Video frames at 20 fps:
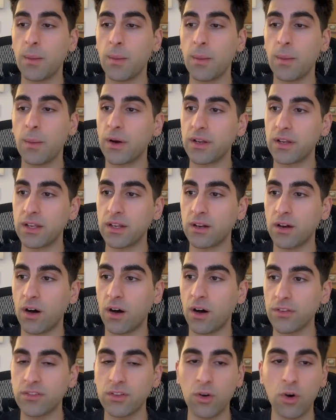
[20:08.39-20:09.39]
but it
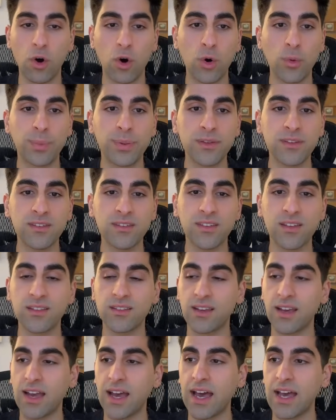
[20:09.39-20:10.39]
also opens the
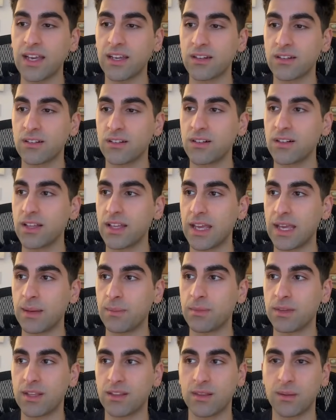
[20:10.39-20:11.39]
diagonal
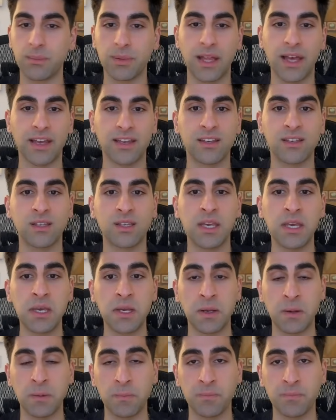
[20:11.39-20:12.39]
aimed at the black king.